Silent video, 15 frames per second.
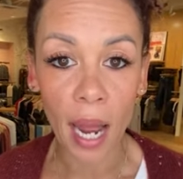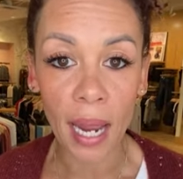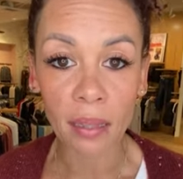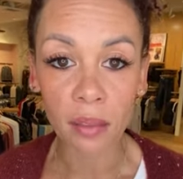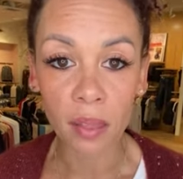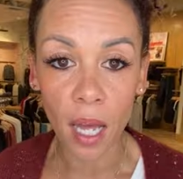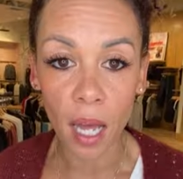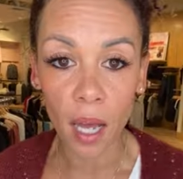I
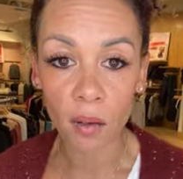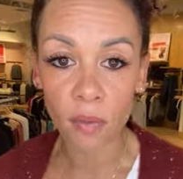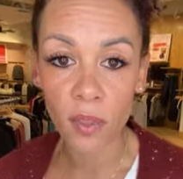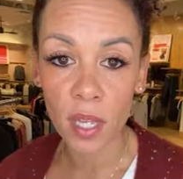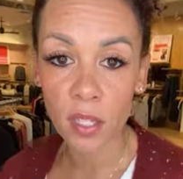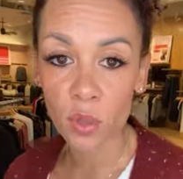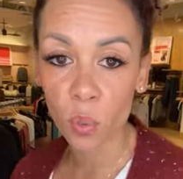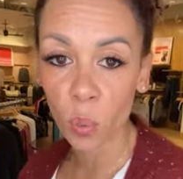love
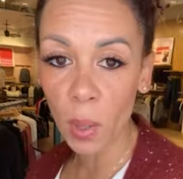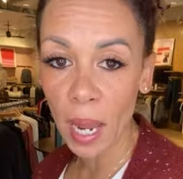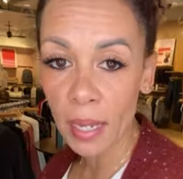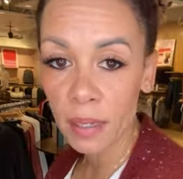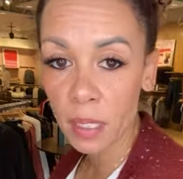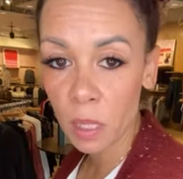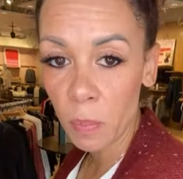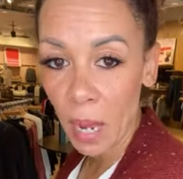this
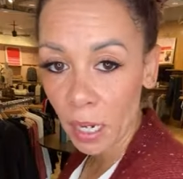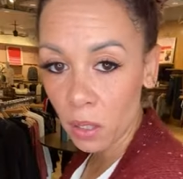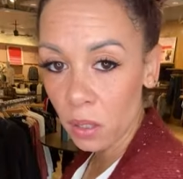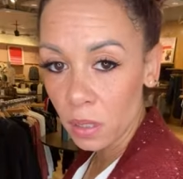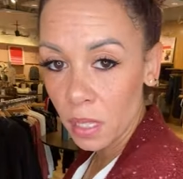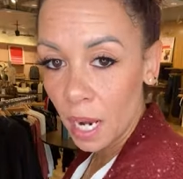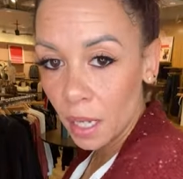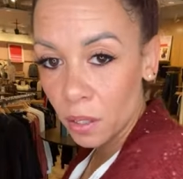red
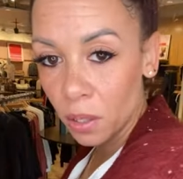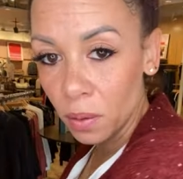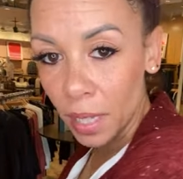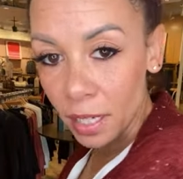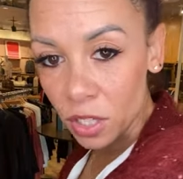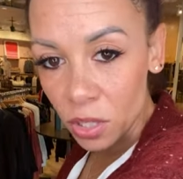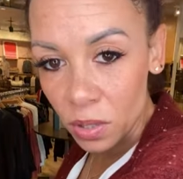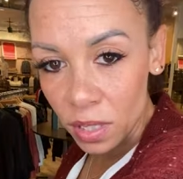speckled color.
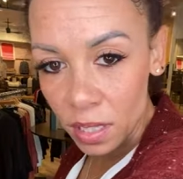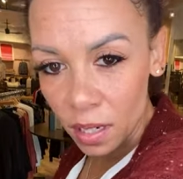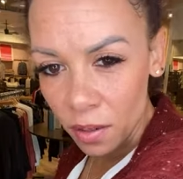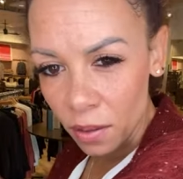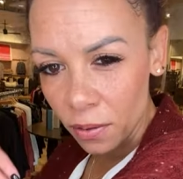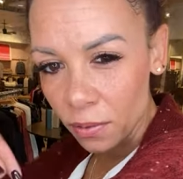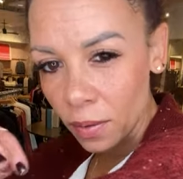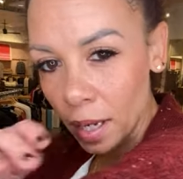Like, do you see all
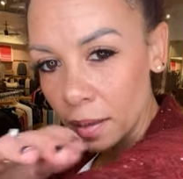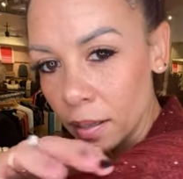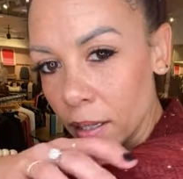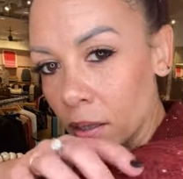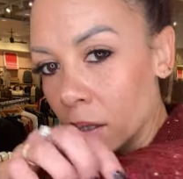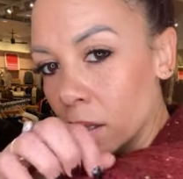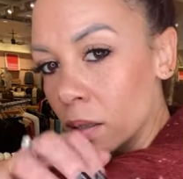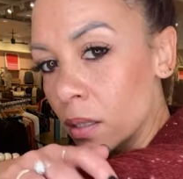the fun
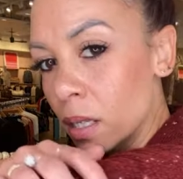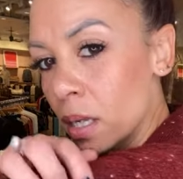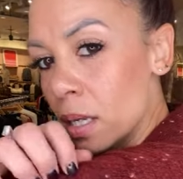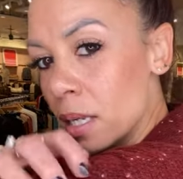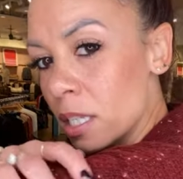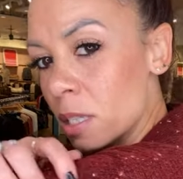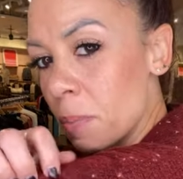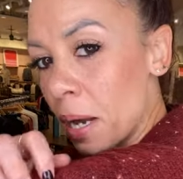little
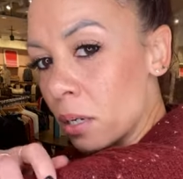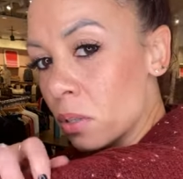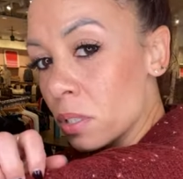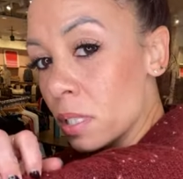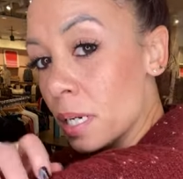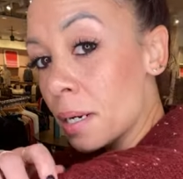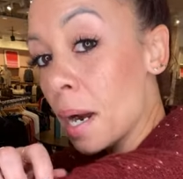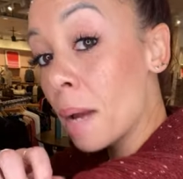speckles
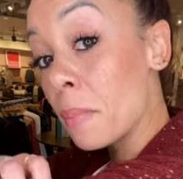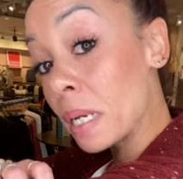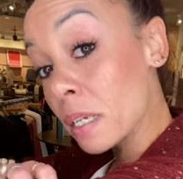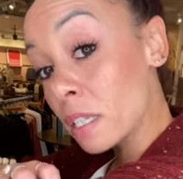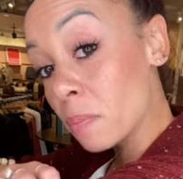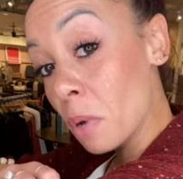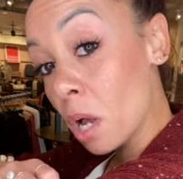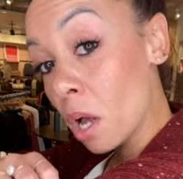here? I'm in a
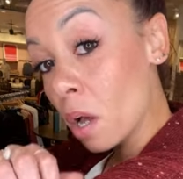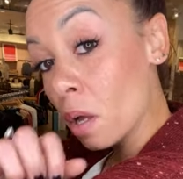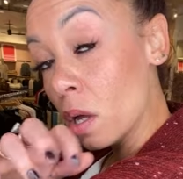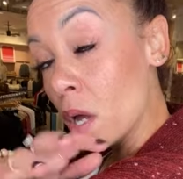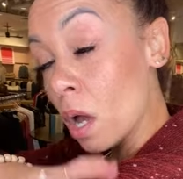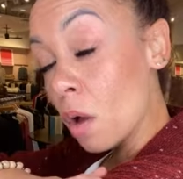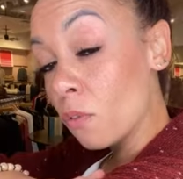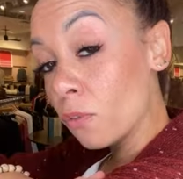small
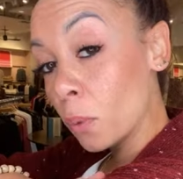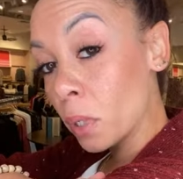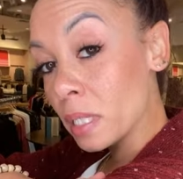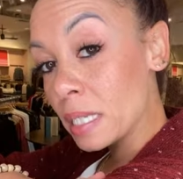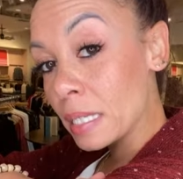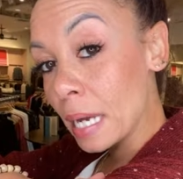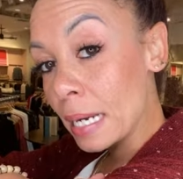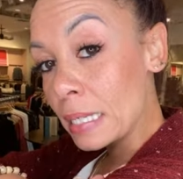for
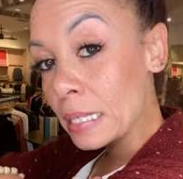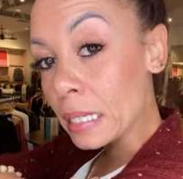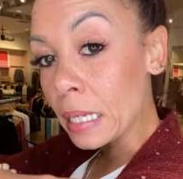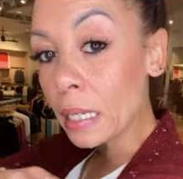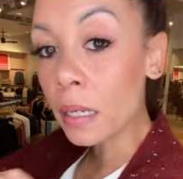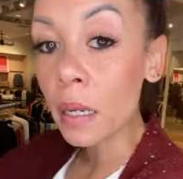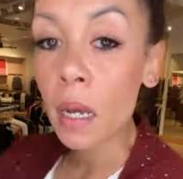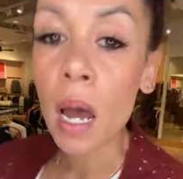
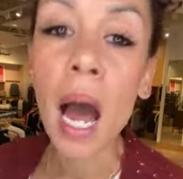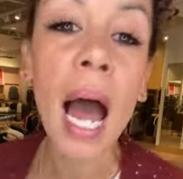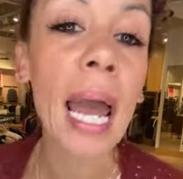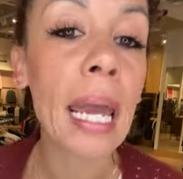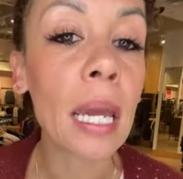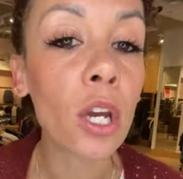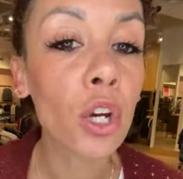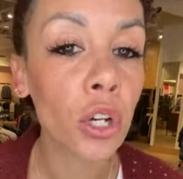sizing.
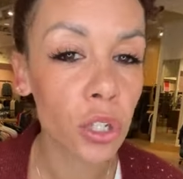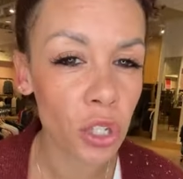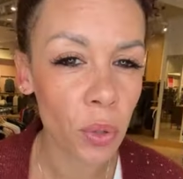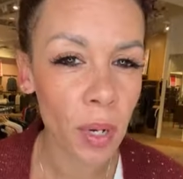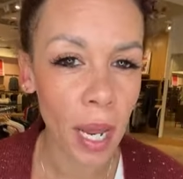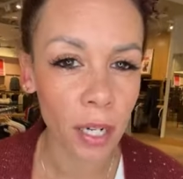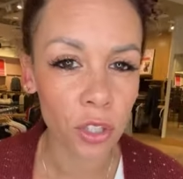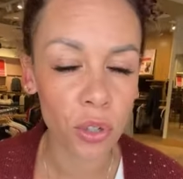I could do
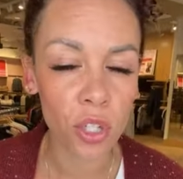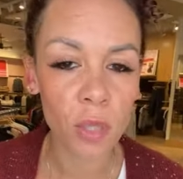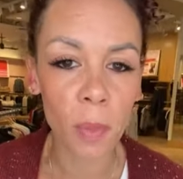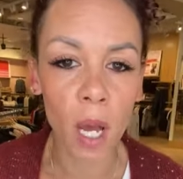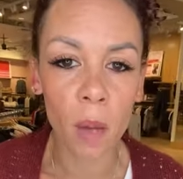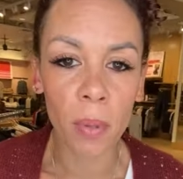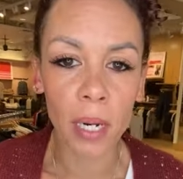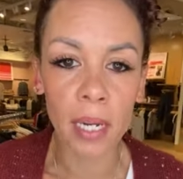an extra
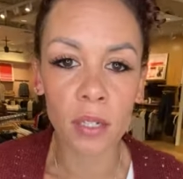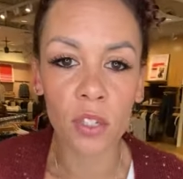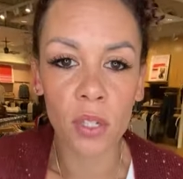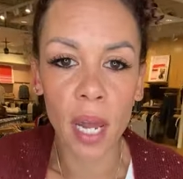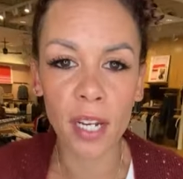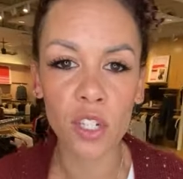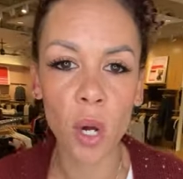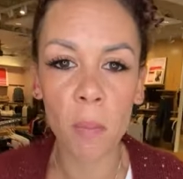small, but I,
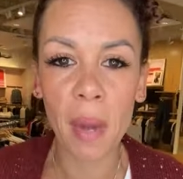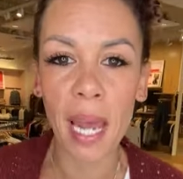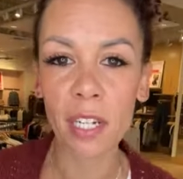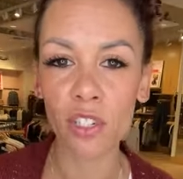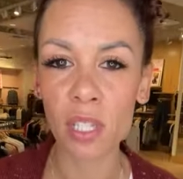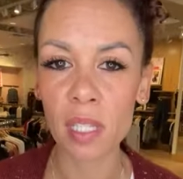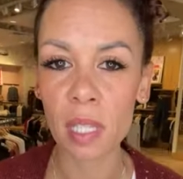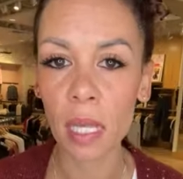I don't mind
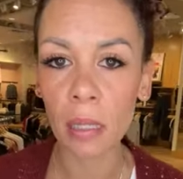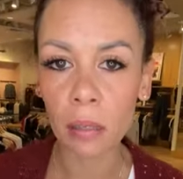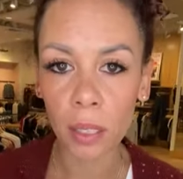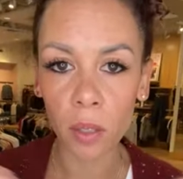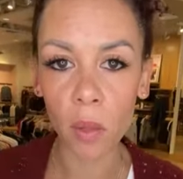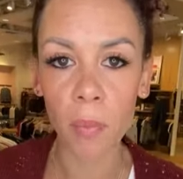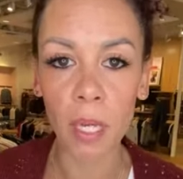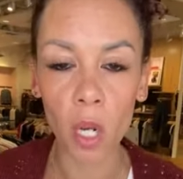just the
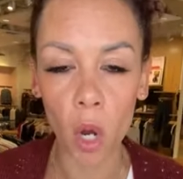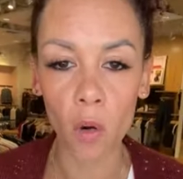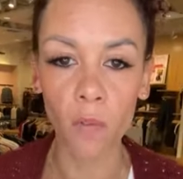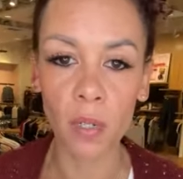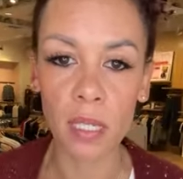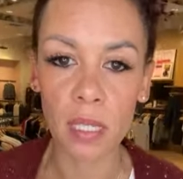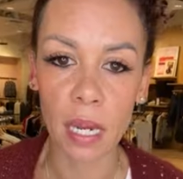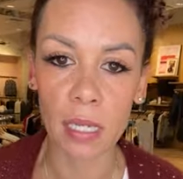little bit
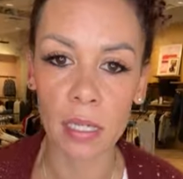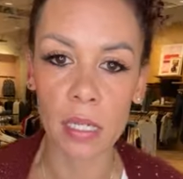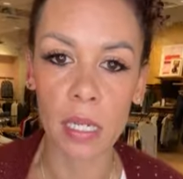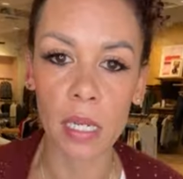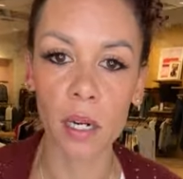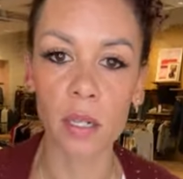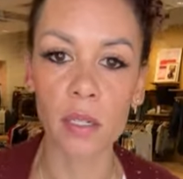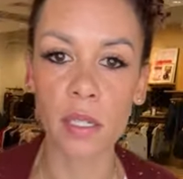oversized
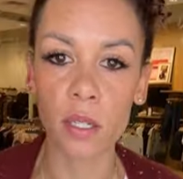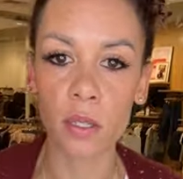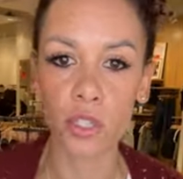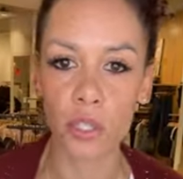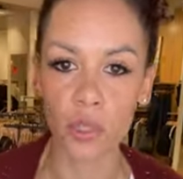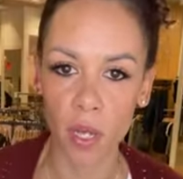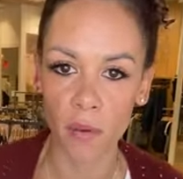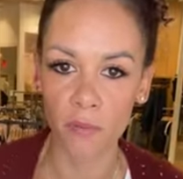here. It still
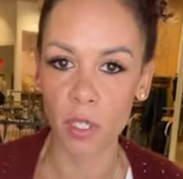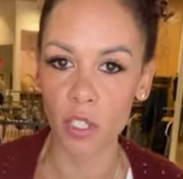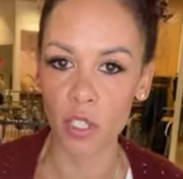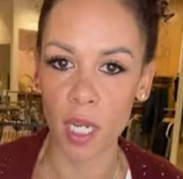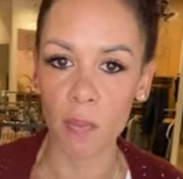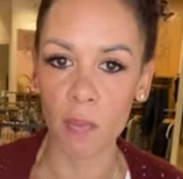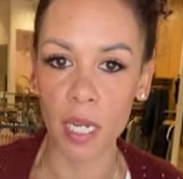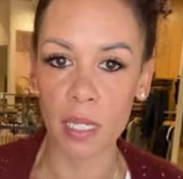shows off the
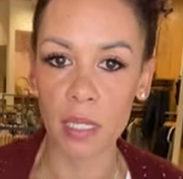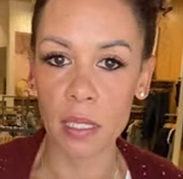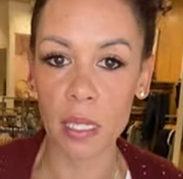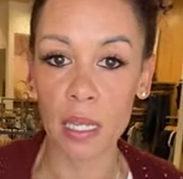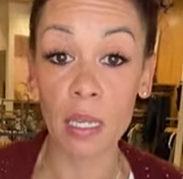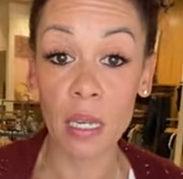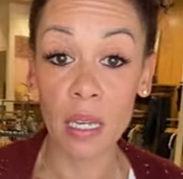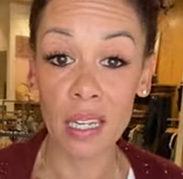shape
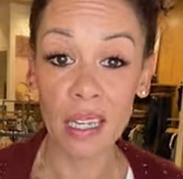nicely.